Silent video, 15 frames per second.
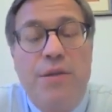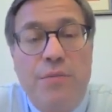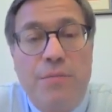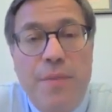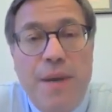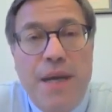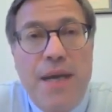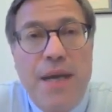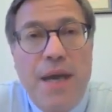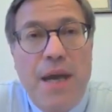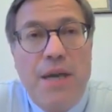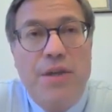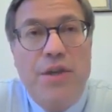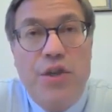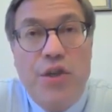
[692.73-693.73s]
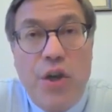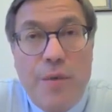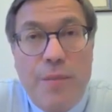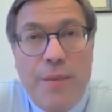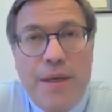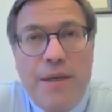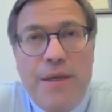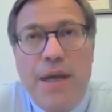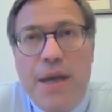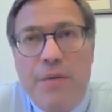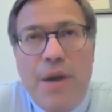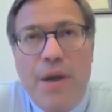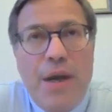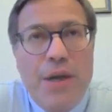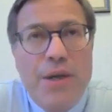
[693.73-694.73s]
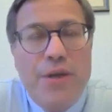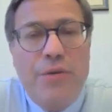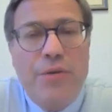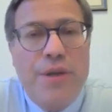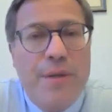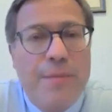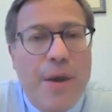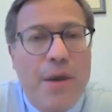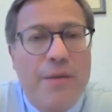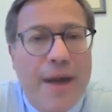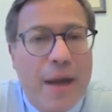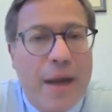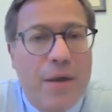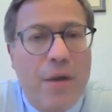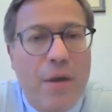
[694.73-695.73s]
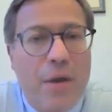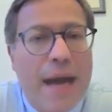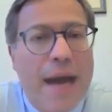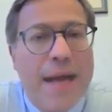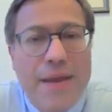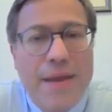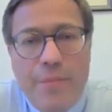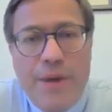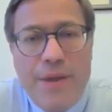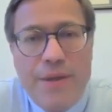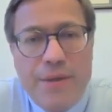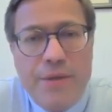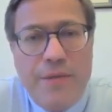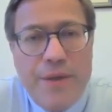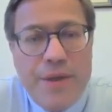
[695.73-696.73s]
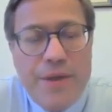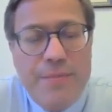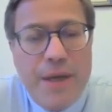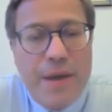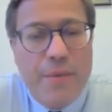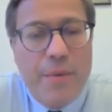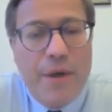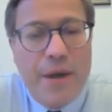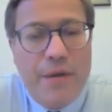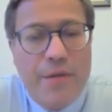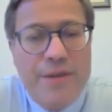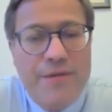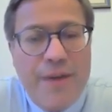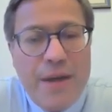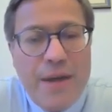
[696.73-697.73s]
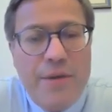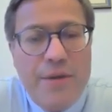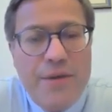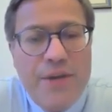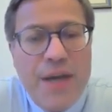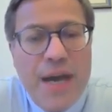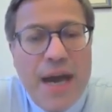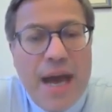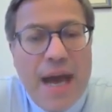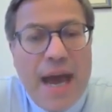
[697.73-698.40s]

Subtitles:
to be determined in relation to the amount of alcohol and the presence of these metabolic risk factors.